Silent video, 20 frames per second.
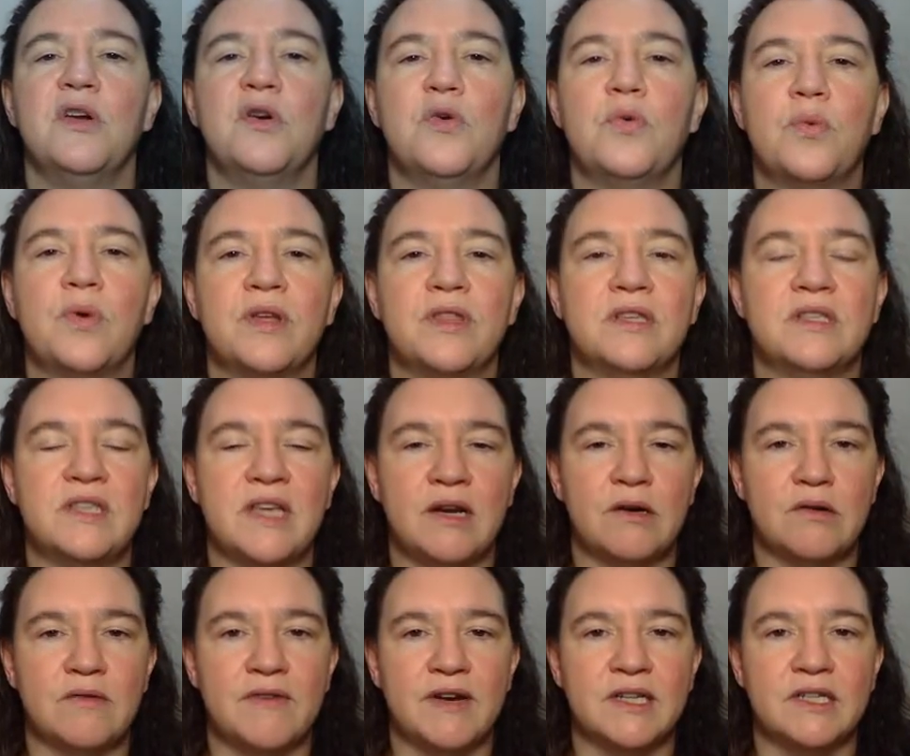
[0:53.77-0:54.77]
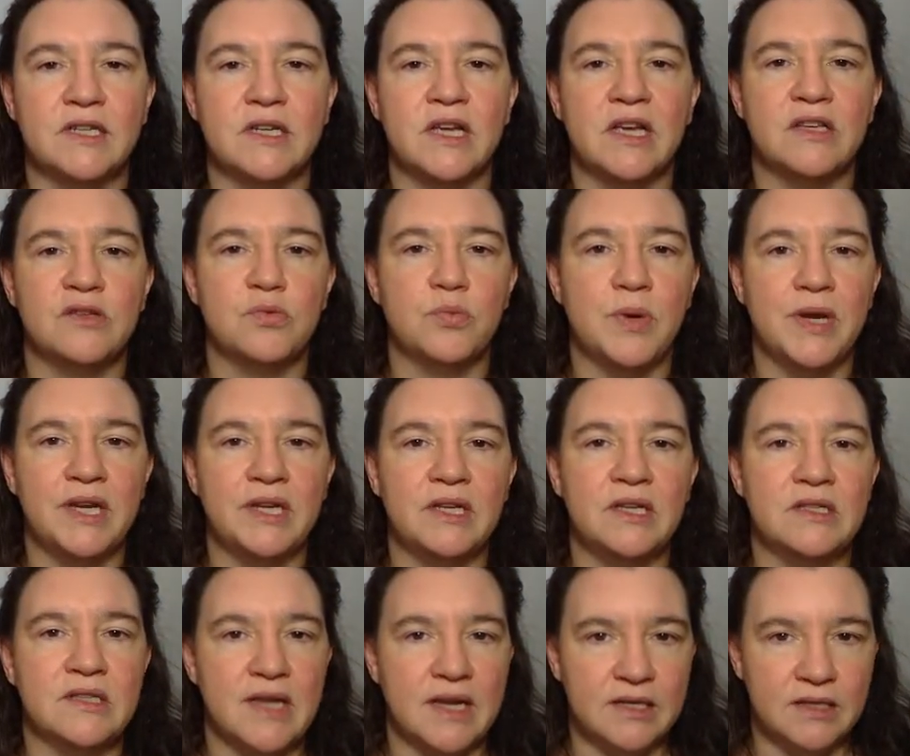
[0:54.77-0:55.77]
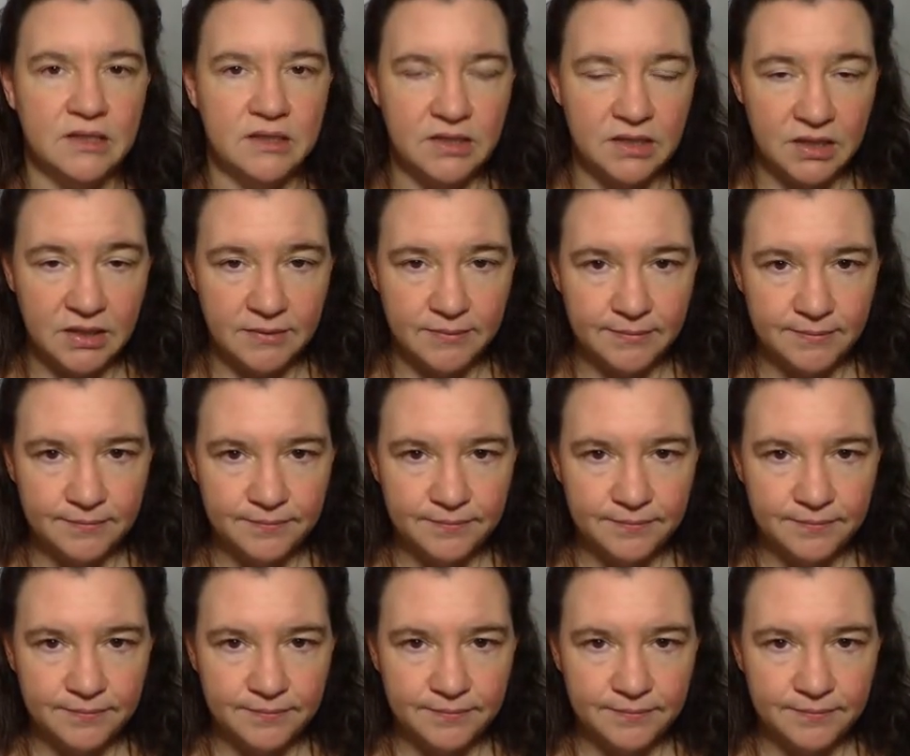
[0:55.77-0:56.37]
where this error vector has weight exactly t.